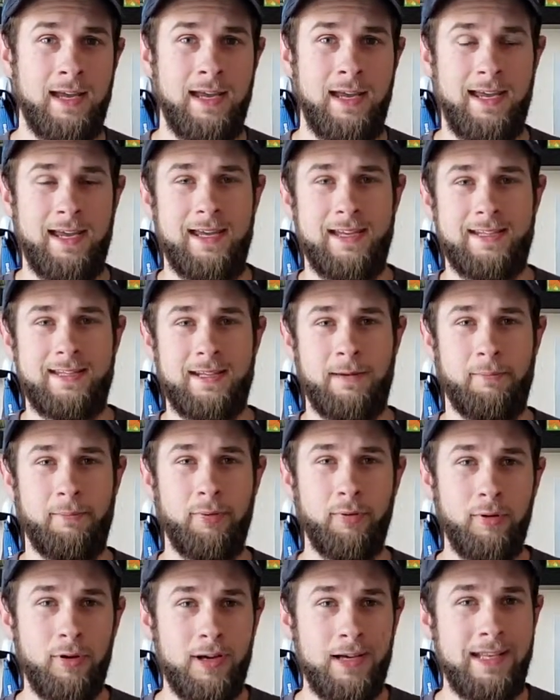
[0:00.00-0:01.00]
it's a
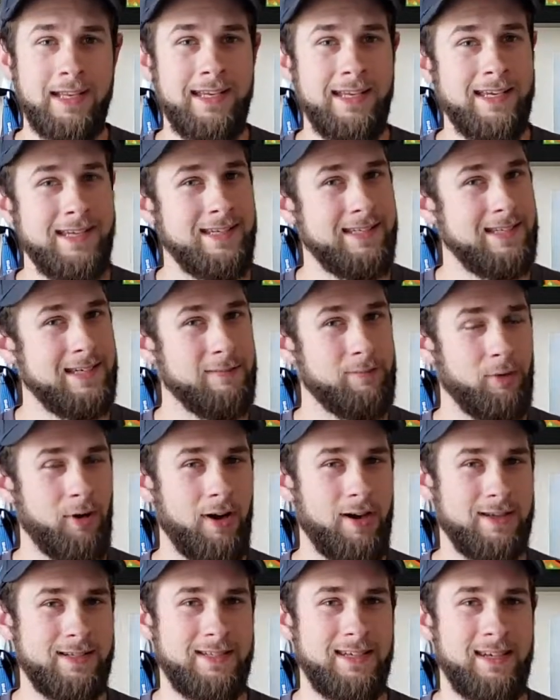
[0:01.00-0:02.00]
pretty easy
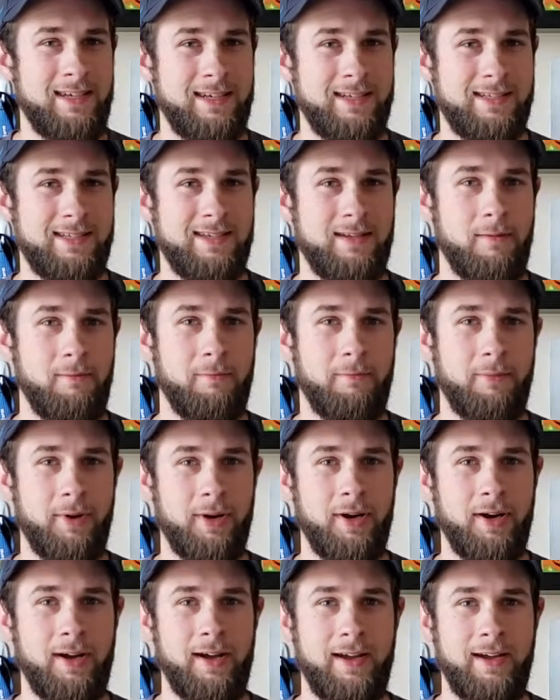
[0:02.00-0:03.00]
process,
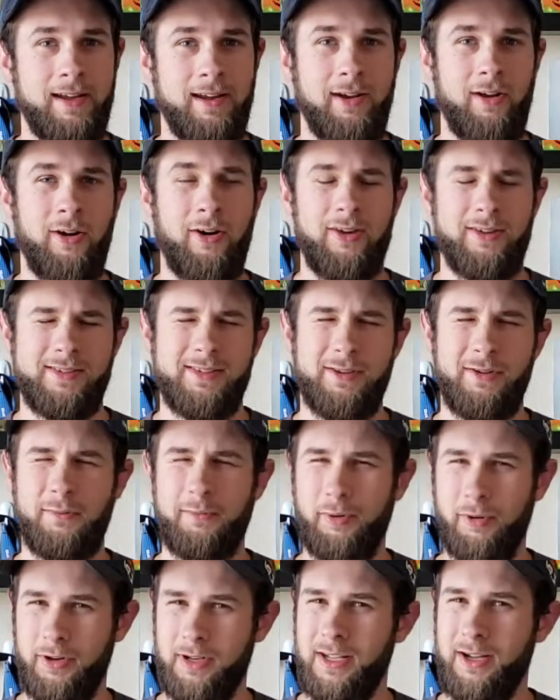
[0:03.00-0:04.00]
but also
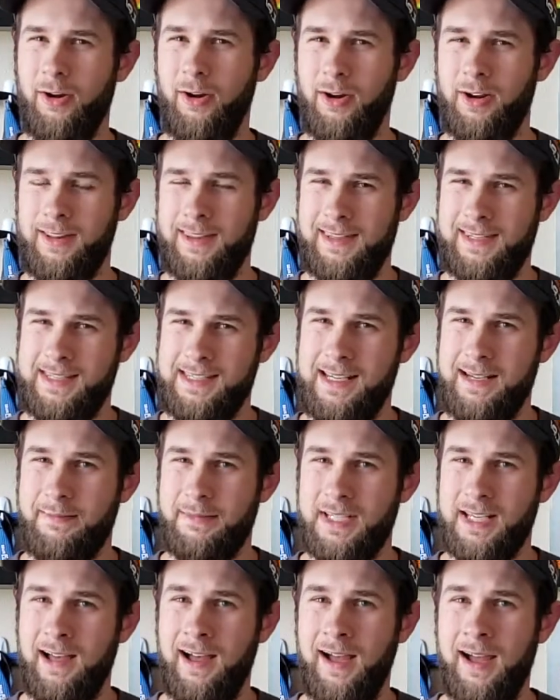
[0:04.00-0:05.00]
pretty hard at the same
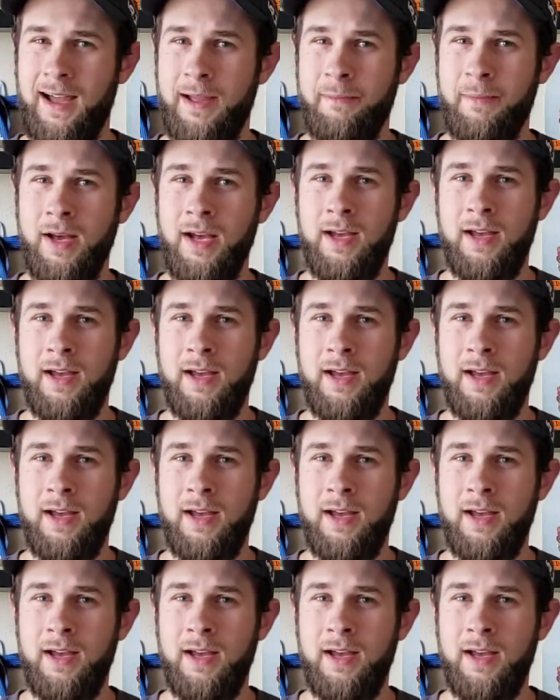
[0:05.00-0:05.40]
time.